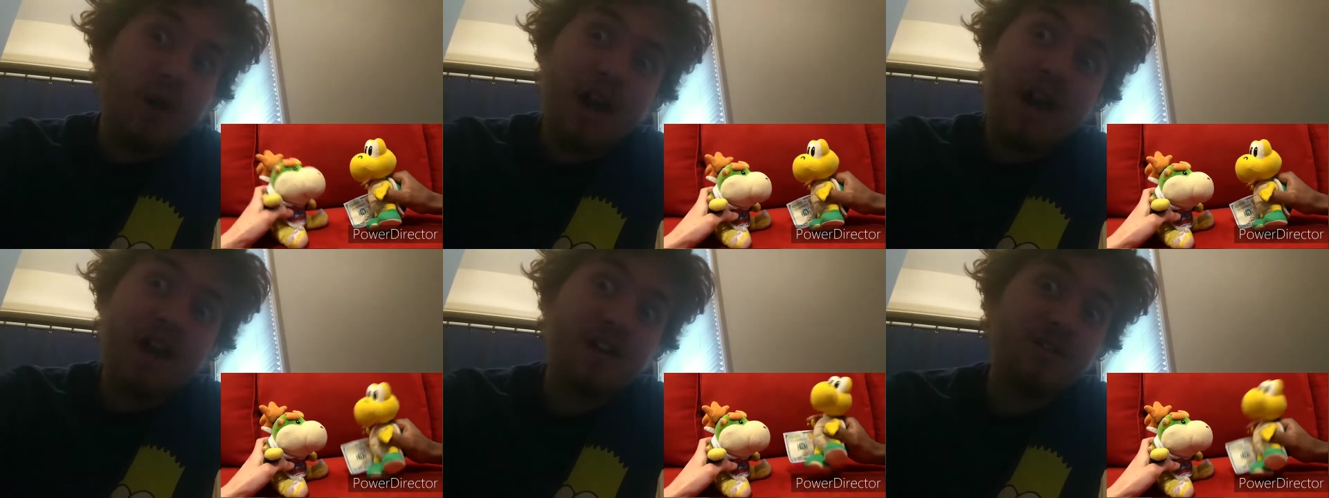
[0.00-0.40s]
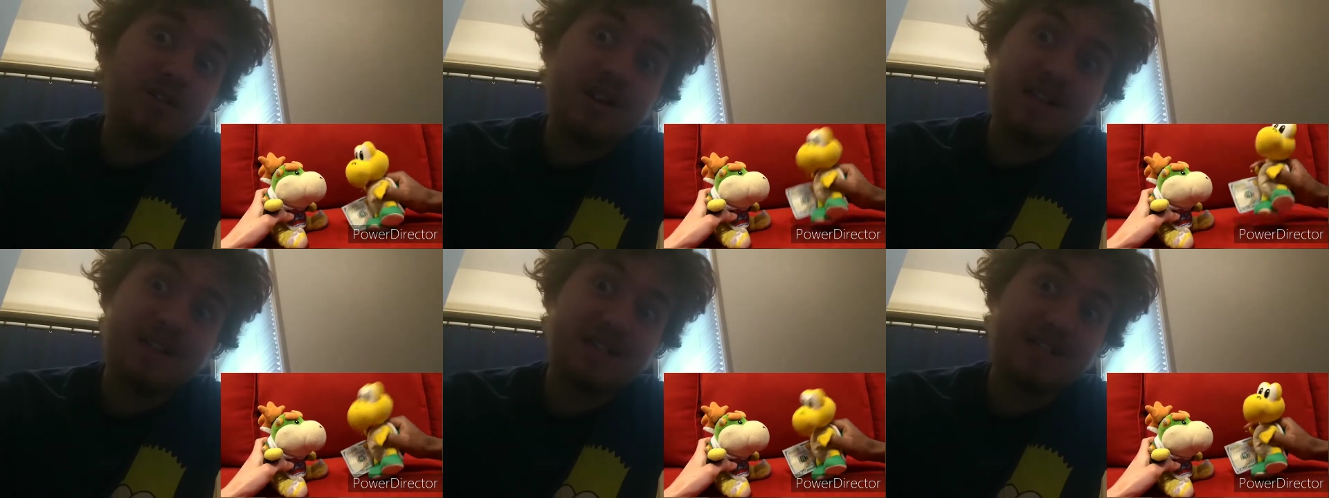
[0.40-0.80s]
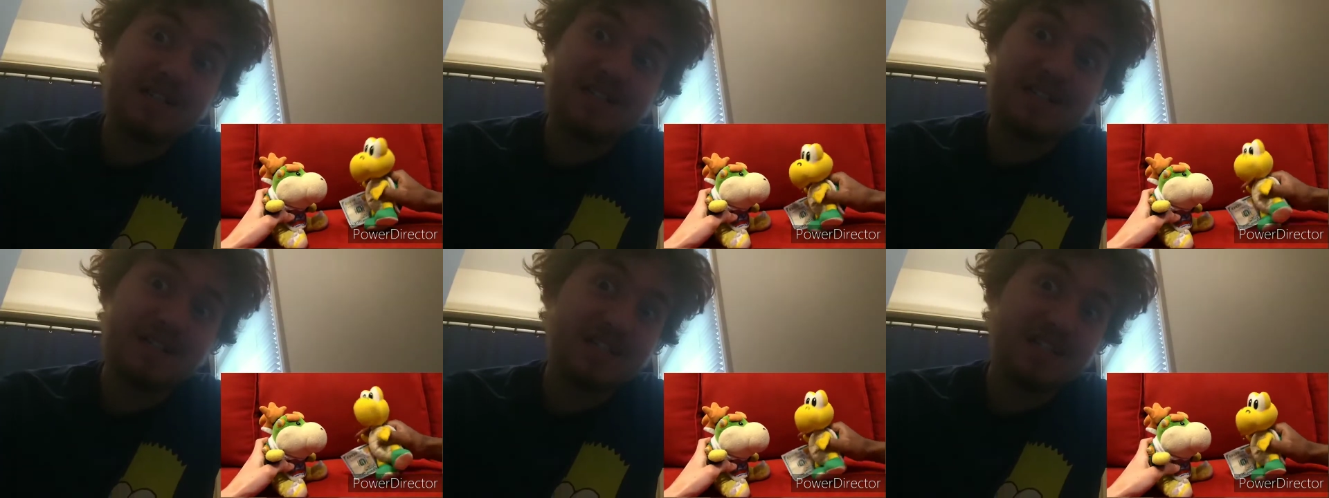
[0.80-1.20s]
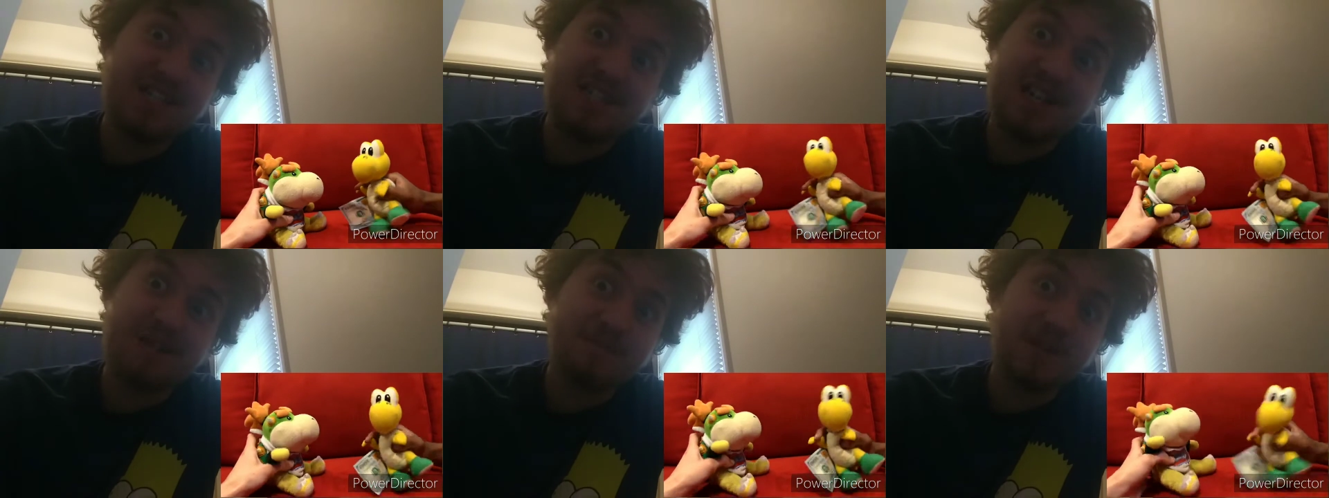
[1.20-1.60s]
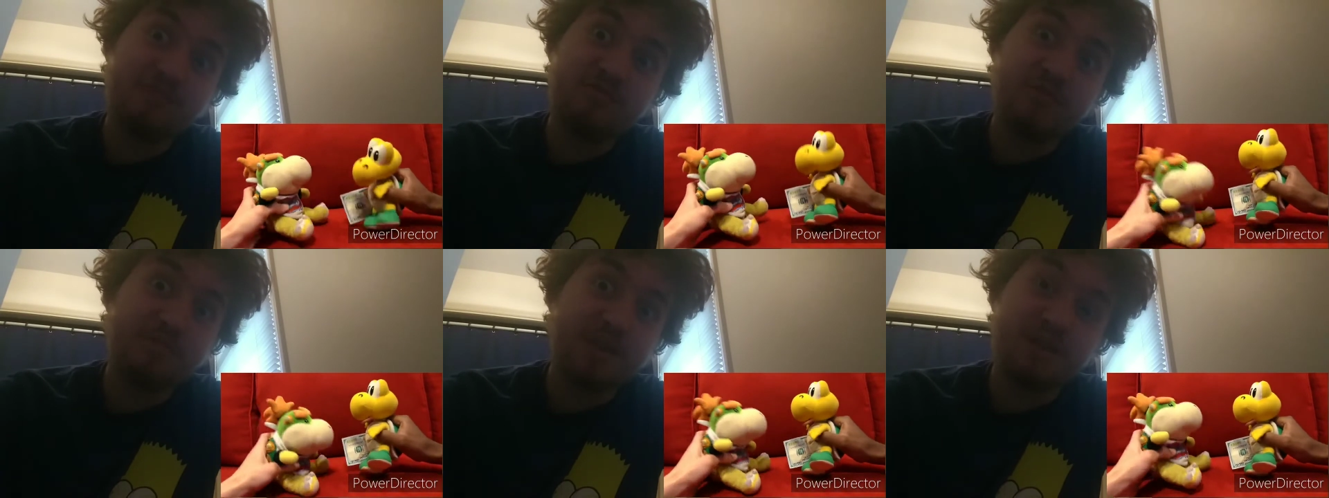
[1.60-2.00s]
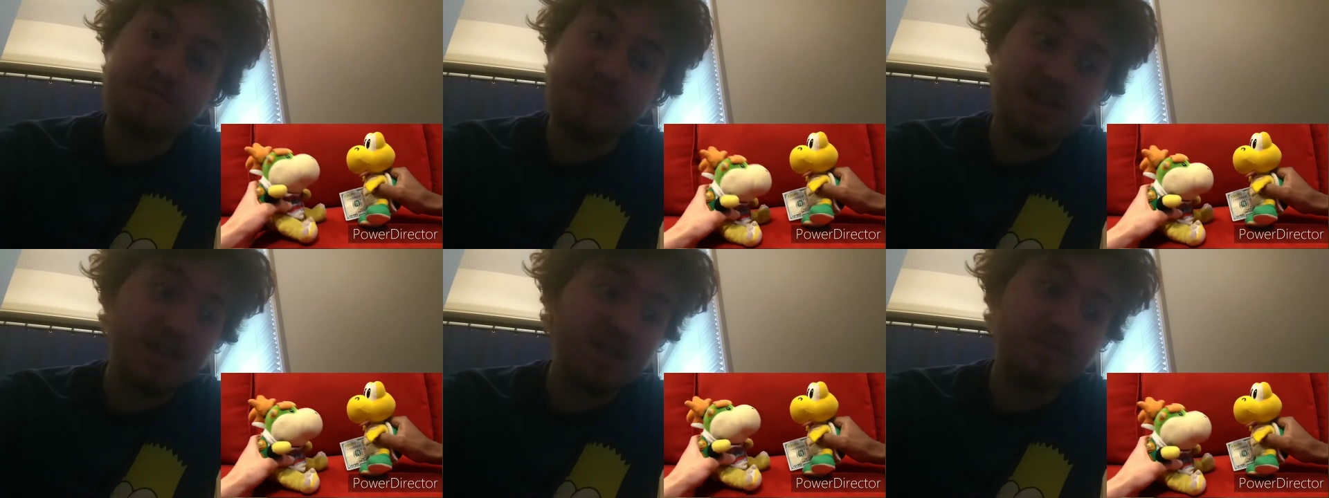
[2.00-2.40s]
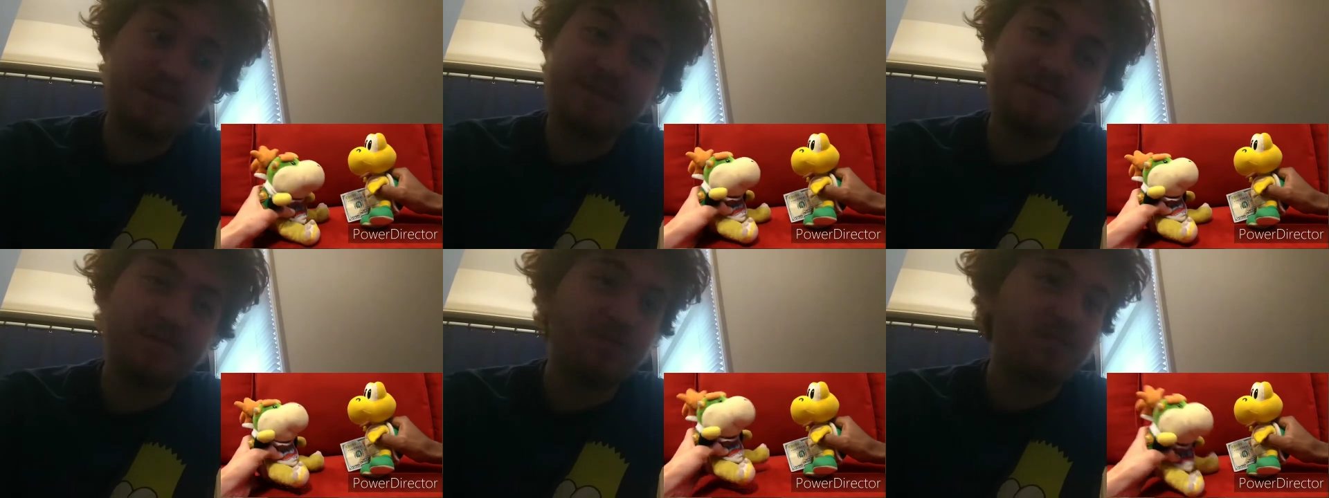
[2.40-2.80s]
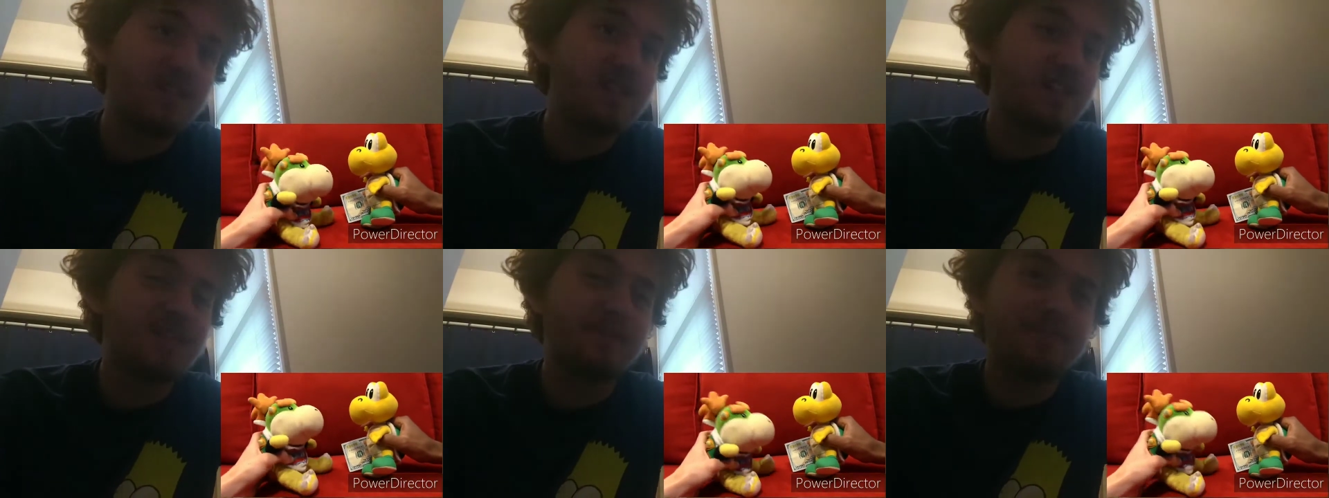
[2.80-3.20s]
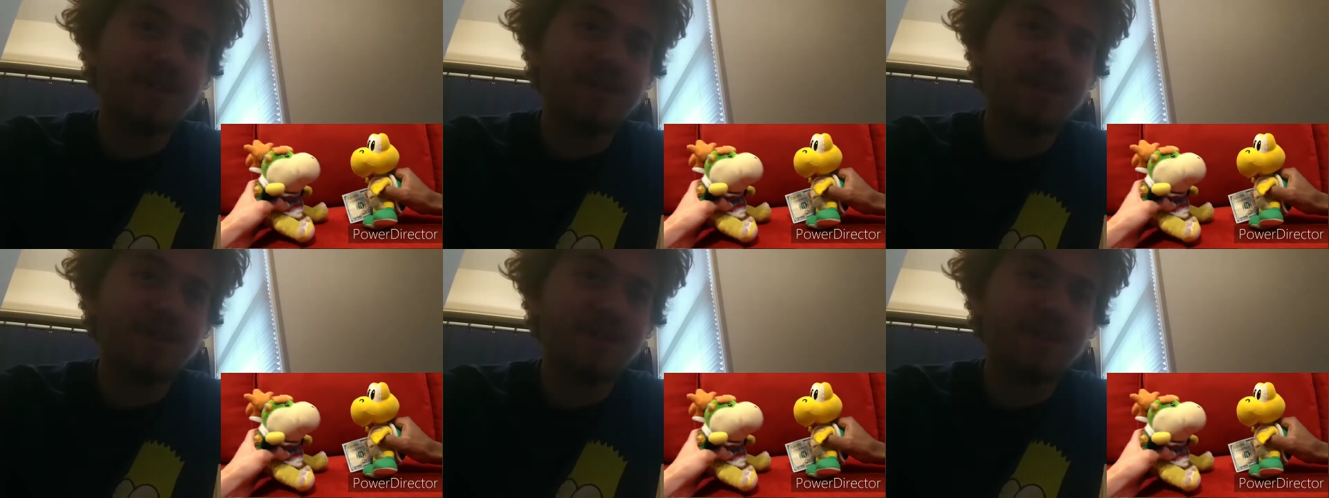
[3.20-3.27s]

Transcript: No face is visible, so there are no lips to read.